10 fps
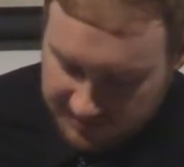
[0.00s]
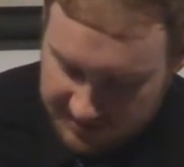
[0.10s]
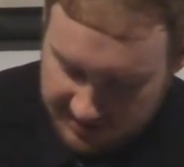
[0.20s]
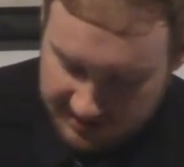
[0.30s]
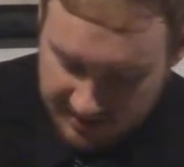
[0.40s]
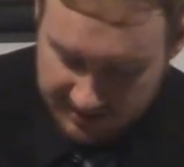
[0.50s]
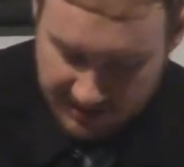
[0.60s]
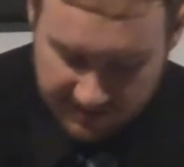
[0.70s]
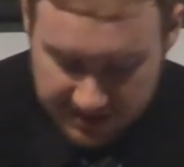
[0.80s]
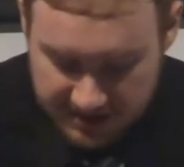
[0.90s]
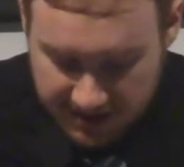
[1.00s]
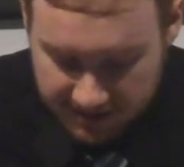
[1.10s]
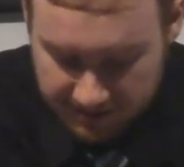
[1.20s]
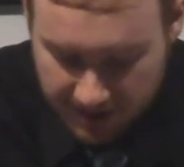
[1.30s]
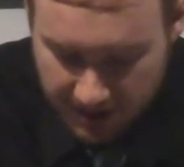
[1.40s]

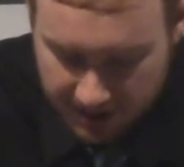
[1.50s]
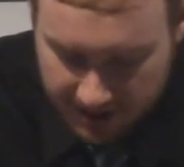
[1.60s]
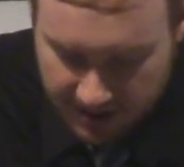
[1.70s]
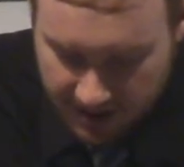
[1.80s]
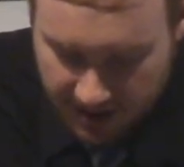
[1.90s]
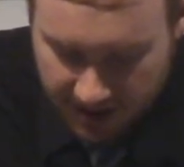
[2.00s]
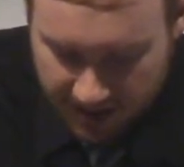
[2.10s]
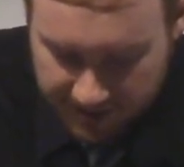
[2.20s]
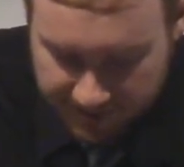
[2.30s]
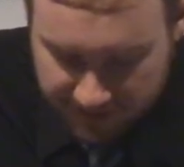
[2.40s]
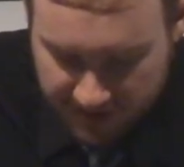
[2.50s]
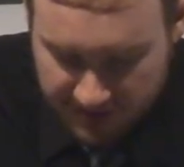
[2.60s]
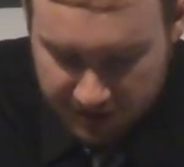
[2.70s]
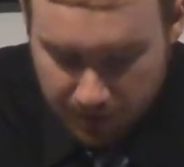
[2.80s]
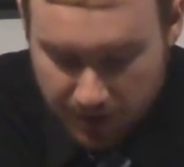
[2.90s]
16:17
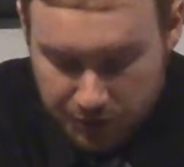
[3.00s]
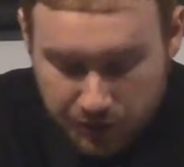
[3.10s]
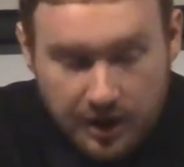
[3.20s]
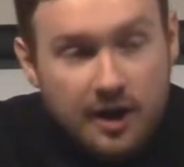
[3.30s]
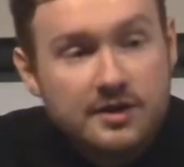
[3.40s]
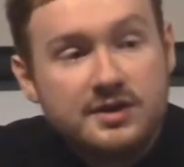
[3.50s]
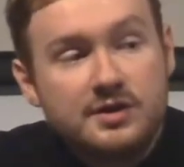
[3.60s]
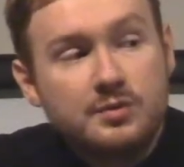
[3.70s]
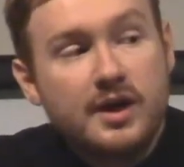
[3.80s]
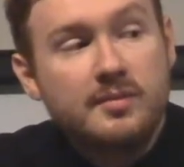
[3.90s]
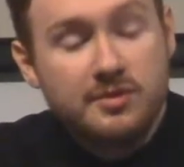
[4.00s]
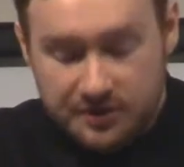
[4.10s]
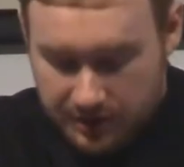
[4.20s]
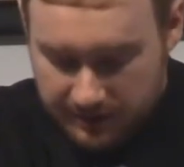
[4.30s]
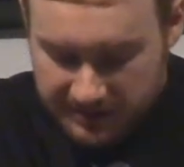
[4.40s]
that the one who guards his way
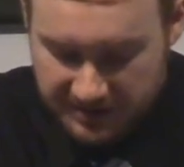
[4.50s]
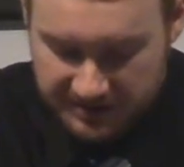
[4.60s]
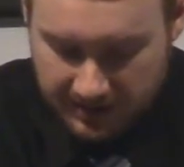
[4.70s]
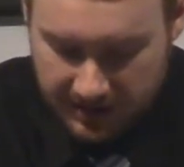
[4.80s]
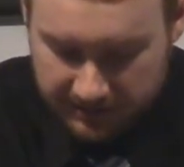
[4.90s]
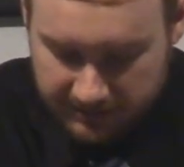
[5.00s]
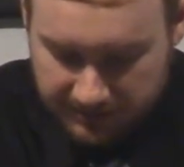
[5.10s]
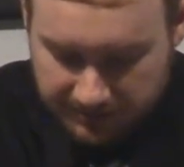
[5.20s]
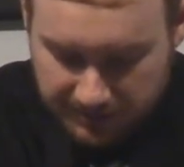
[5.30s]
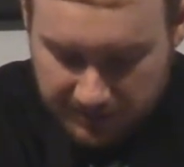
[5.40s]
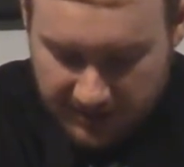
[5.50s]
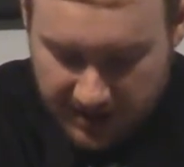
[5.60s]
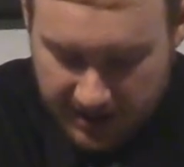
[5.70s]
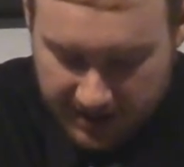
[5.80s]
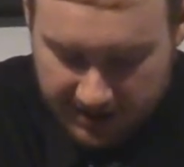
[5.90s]
preserves his life.
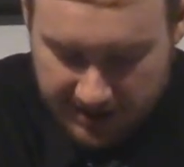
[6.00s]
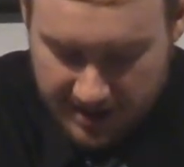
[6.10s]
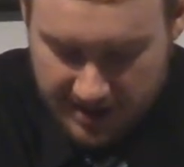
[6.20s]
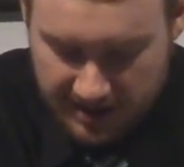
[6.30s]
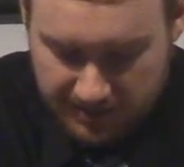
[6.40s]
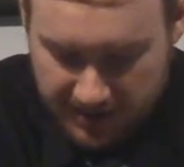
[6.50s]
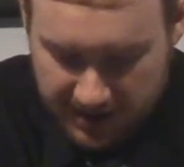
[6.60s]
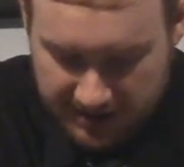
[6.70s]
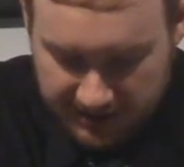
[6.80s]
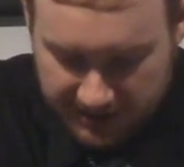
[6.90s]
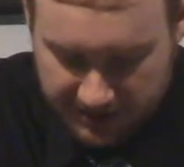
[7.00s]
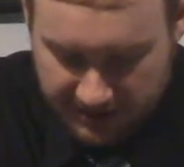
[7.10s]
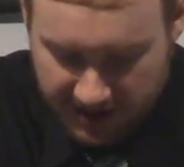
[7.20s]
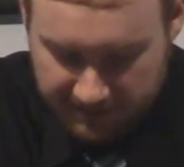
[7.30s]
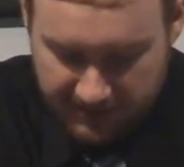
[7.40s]
He pretty easily
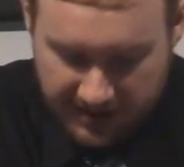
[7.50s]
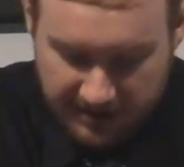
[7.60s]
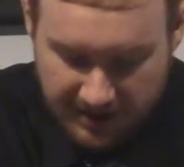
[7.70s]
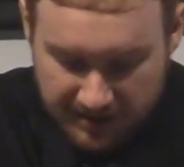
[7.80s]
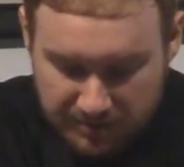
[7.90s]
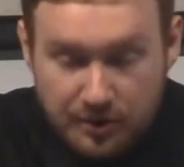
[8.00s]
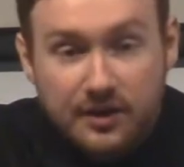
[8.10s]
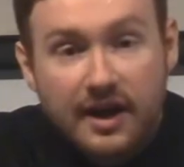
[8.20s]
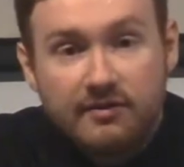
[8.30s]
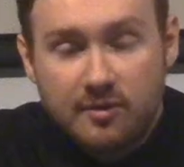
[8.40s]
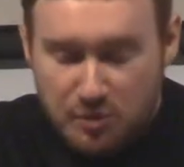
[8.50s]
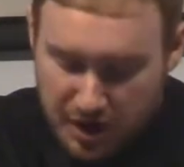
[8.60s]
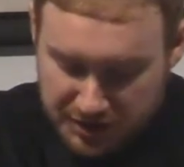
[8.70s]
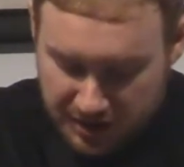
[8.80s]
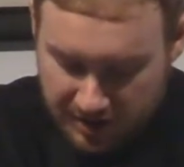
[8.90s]
could, I think, pulled that from
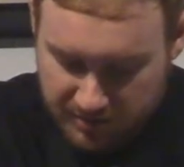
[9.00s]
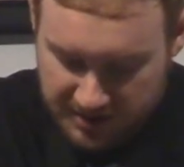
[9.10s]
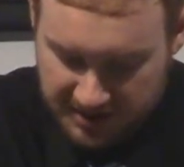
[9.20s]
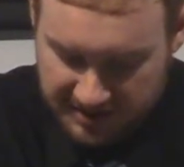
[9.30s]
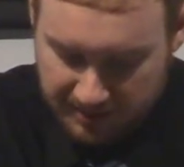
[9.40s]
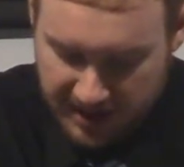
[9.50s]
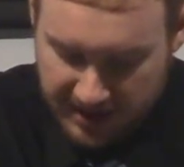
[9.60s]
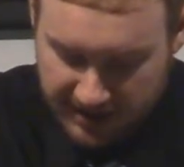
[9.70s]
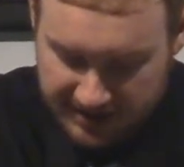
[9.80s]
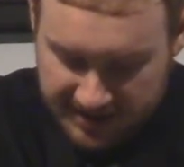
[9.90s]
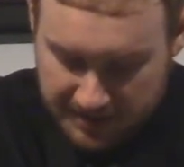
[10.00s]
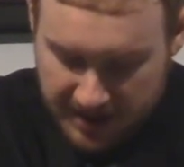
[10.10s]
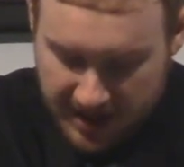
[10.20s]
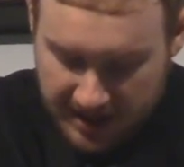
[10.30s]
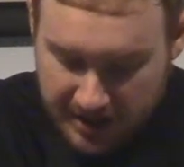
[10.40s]
watching or participating in some of
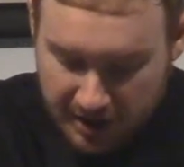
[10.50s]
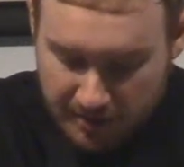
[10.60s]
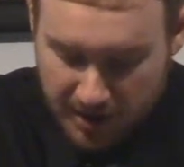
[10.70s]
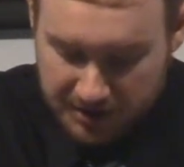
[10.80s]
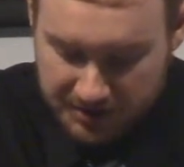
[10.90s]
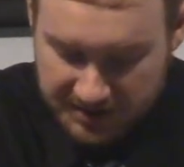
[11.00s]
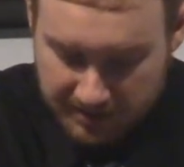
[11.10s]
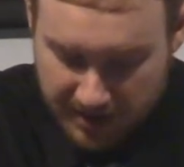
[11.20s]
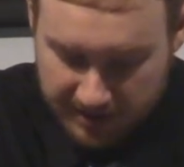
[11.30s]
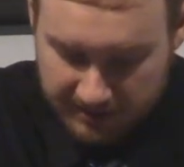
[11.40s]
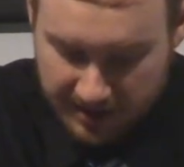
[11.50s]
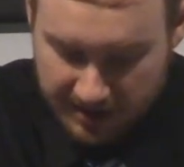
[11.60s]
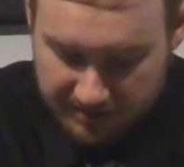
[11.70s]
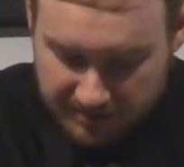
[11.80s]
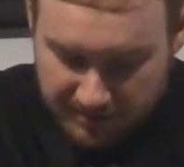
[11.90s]
the hiking or marches he might have
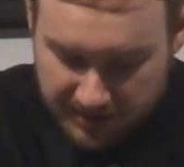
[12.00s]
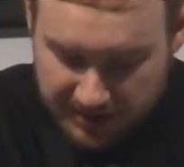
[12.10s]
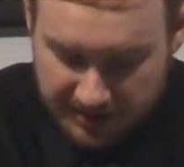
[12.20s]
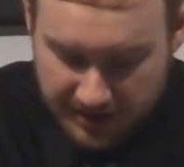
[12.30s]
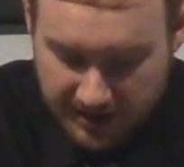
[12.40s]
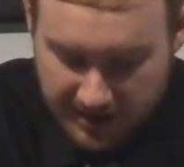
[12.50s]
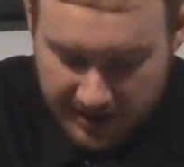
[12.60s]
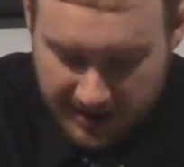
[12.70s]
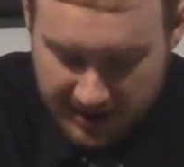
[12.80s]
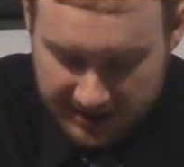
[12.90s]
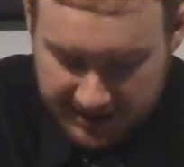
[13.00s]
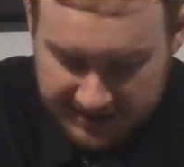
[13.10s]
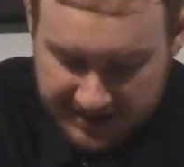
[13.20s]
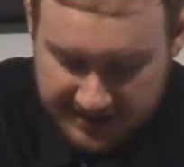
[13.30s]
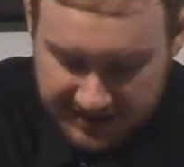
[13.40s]
done, but
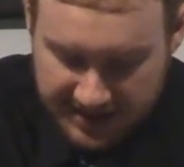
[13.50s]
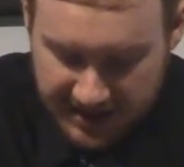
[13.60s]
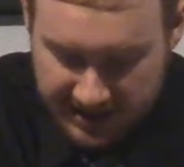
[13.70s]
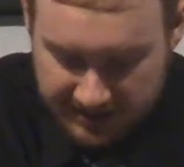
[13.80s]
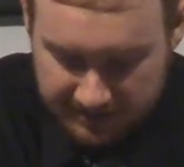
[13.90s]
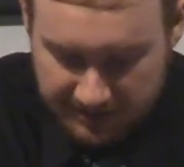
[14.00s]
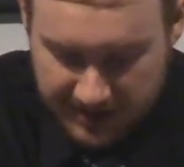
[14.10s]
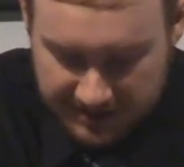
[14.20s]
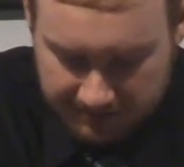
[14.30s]
it's easily taken